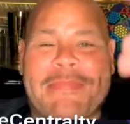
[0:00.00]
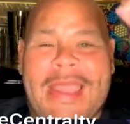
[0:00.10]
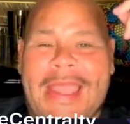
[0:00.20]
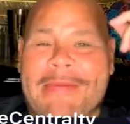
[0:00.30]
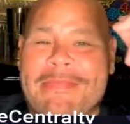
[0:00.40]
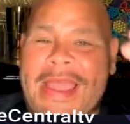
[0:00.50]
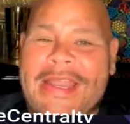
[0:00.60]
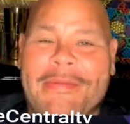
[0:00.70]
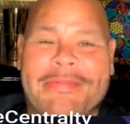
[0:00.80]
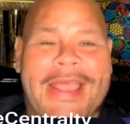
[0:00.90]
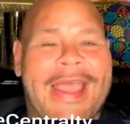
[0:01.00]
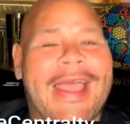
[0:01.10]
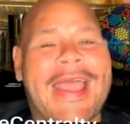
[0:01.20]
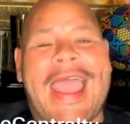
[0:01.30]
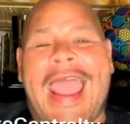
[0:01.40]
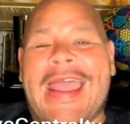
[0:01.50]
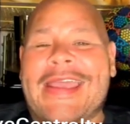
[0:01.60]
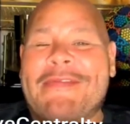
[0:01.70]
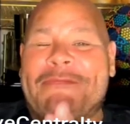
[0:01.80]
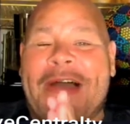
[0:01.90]
being up there. And
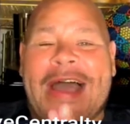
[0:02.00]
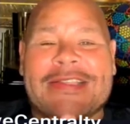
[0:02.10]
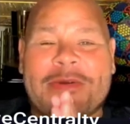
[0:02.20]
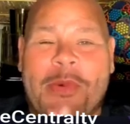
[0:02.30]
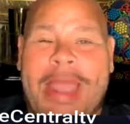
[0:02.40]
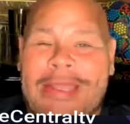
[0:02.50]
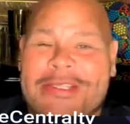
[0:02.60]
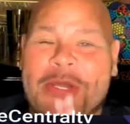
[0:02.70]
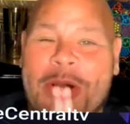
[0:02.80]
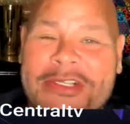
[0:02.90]
he finds a way to talk